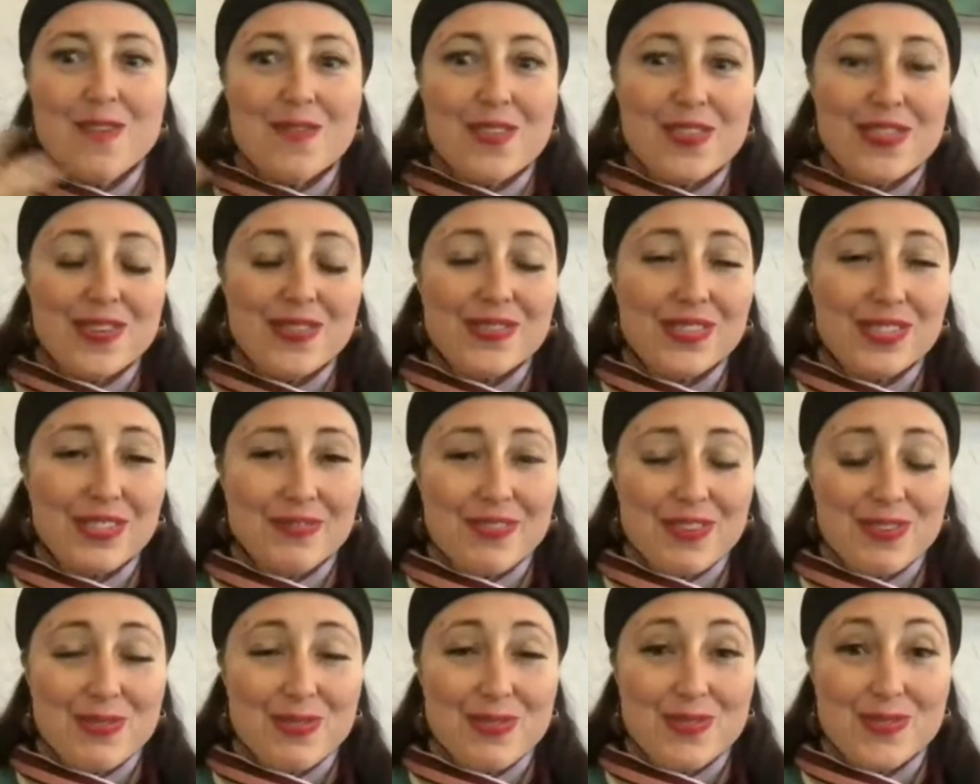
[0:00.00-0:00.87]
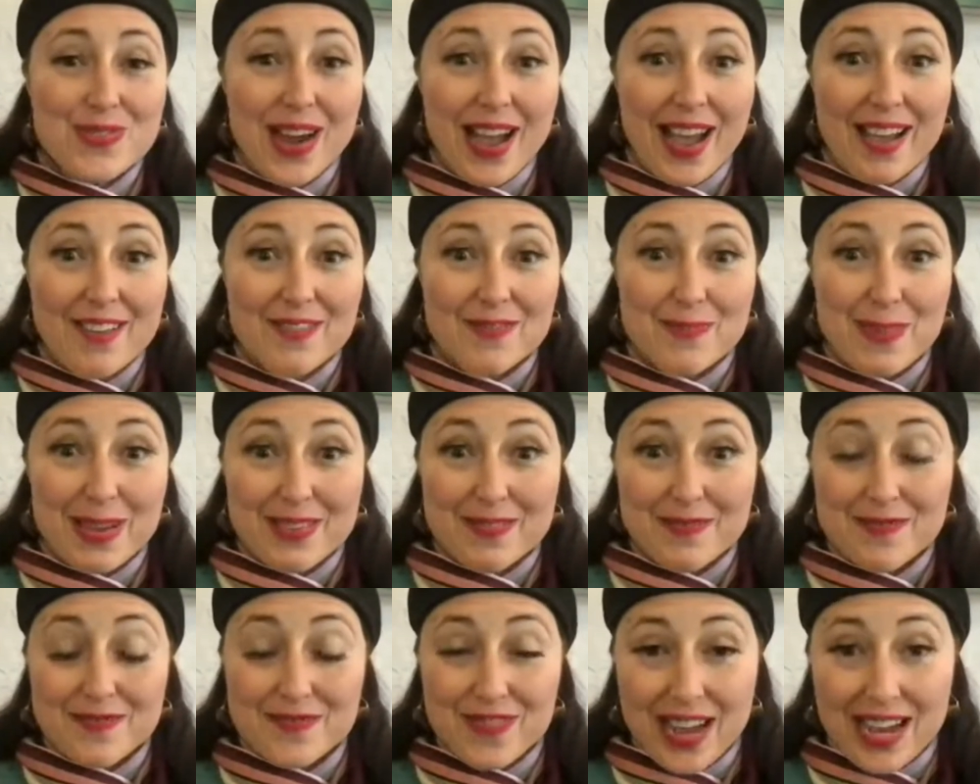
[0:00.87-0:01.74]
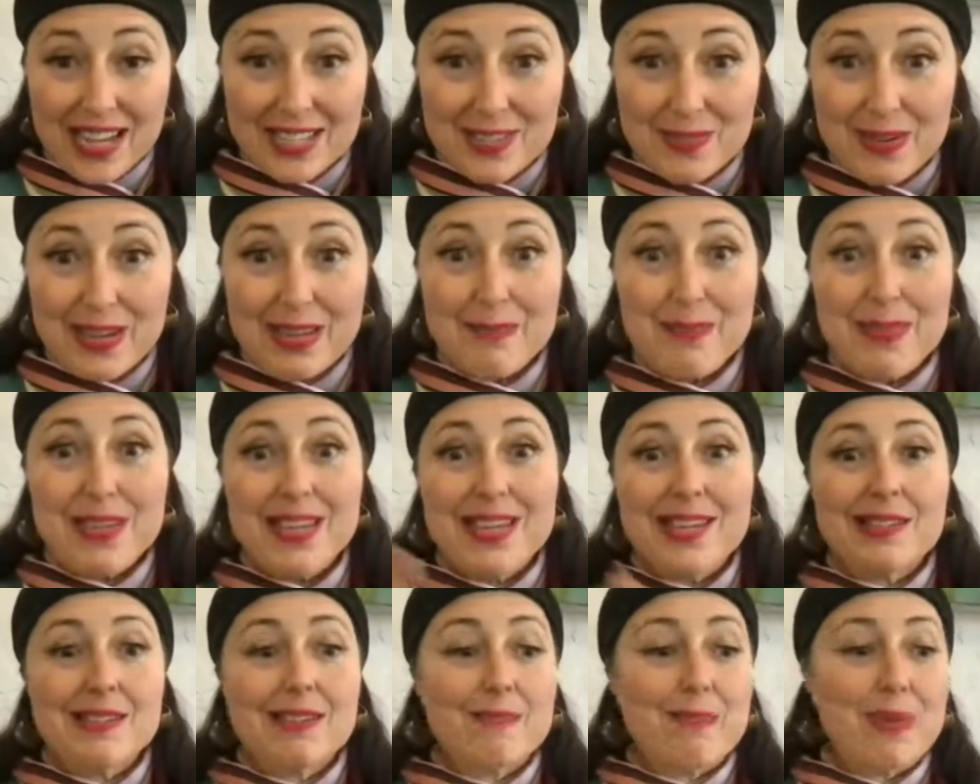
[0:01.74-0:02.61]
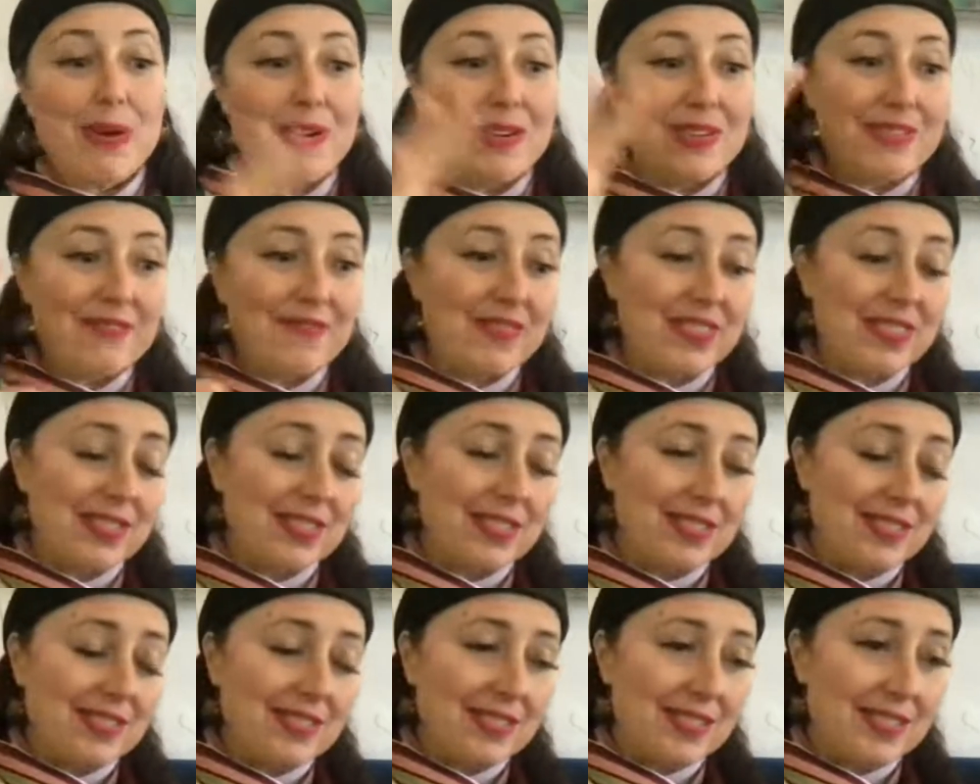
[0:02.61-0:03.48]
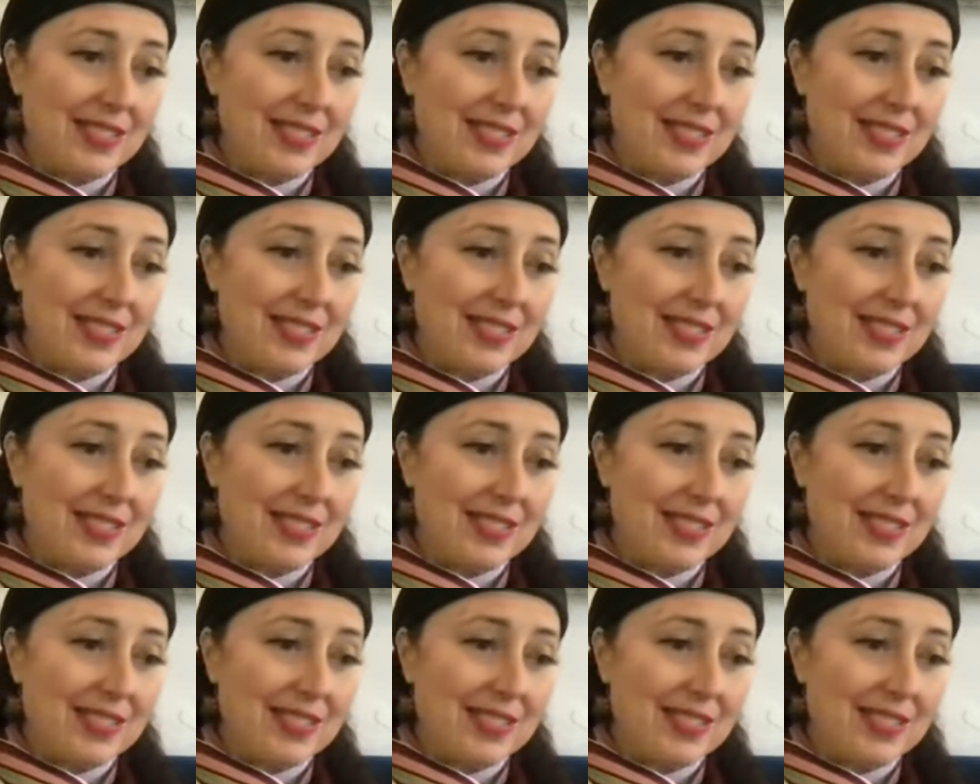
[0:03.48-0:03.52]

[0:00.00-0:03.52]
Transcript: For those of you who have been following me and are part of the,